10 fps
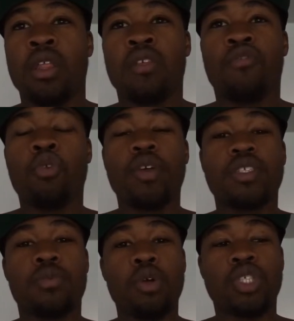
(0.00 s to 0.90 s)
Full range
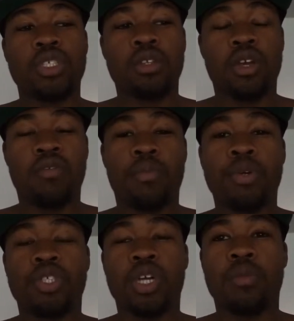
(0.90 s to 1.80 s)
of motion of a
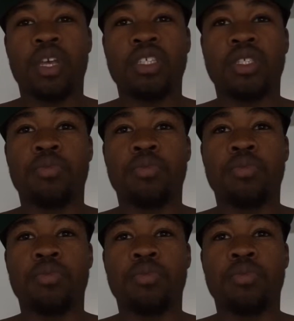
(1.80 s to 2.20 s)
push-up is